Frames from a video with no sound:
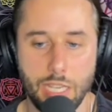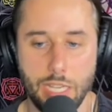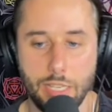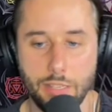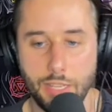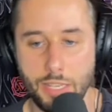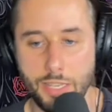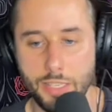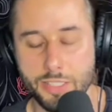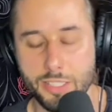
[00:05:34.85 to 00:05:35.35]

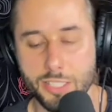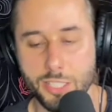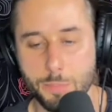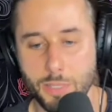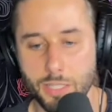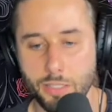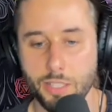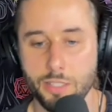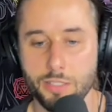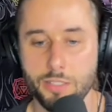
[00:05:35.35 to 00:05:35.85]
into
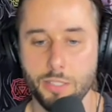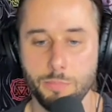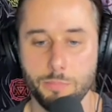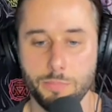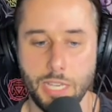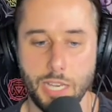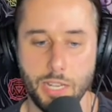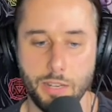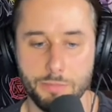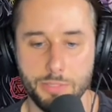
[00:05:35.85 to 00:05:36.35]
spirit, to
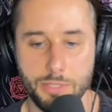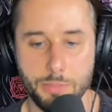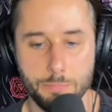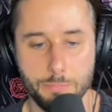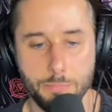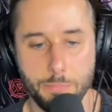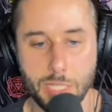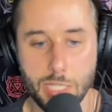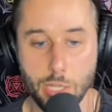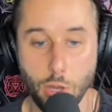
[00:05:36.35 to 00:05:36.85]
kind of
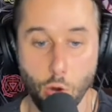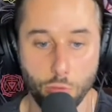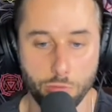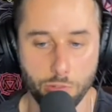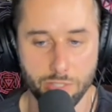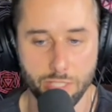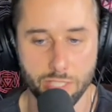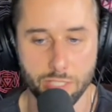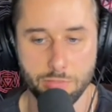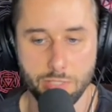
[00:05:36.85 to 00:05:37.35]
be over
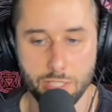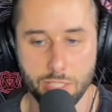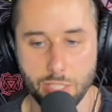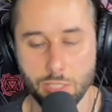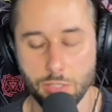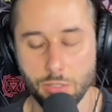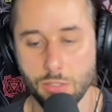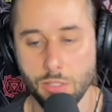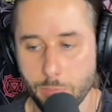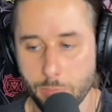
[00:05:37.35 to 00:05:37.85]
this
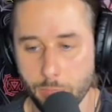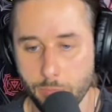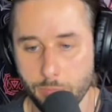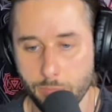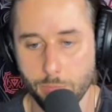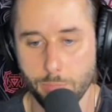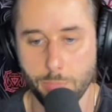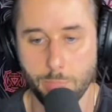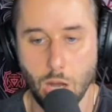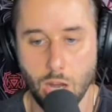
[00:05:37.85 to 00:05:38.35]
physical
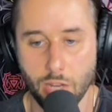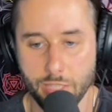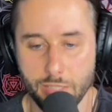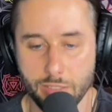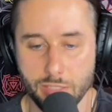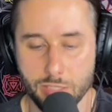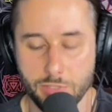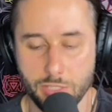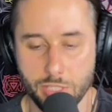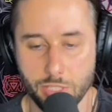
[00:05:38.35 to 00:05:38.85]
body,
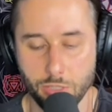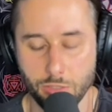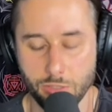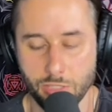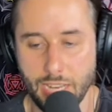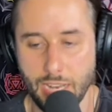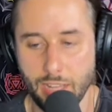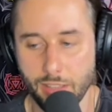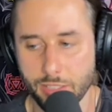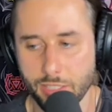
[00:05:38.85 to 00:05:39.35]
this physical
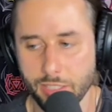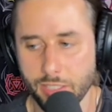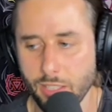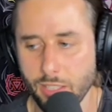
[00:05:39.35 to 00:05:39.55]
reality,